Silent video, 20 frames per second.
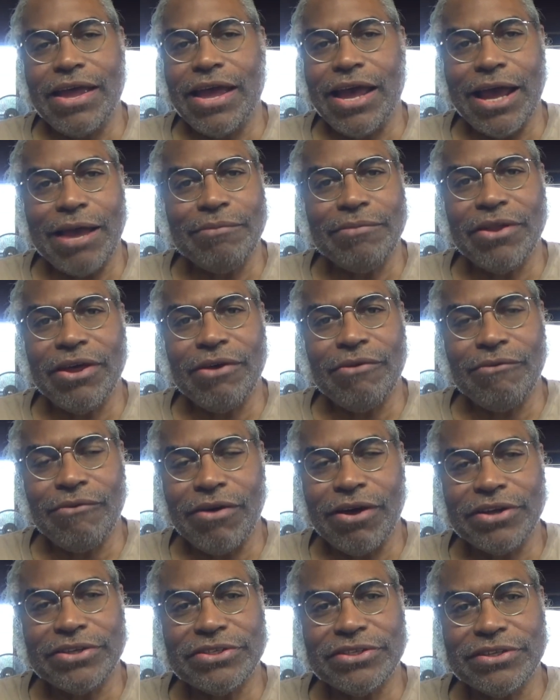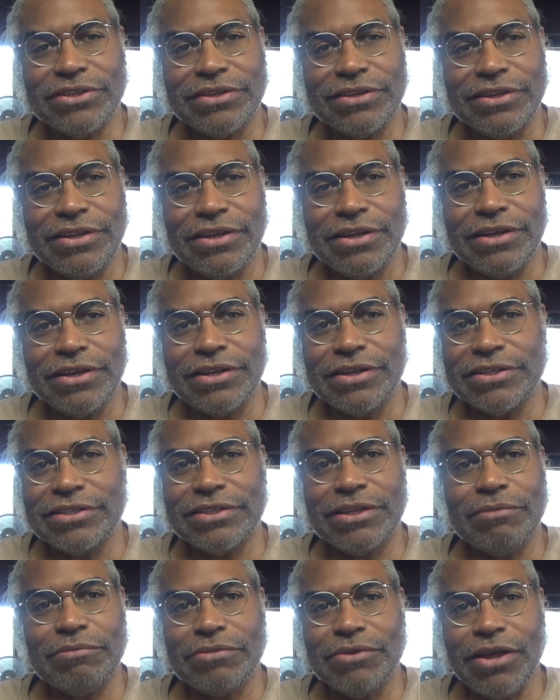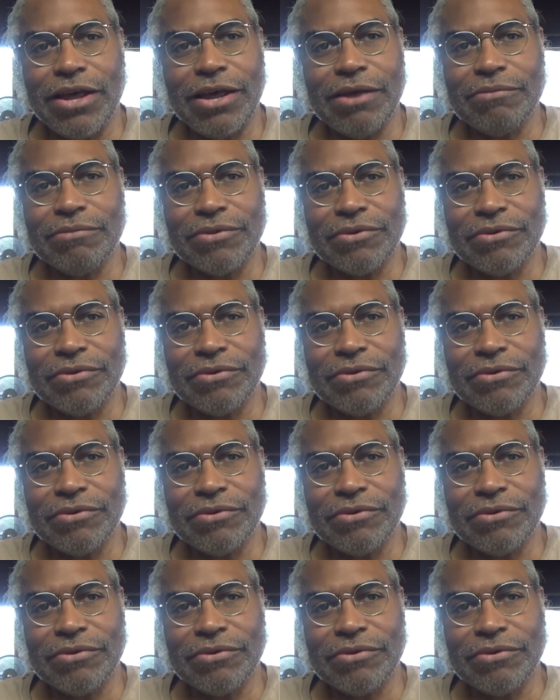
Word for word: I'm not watching uh, some Tom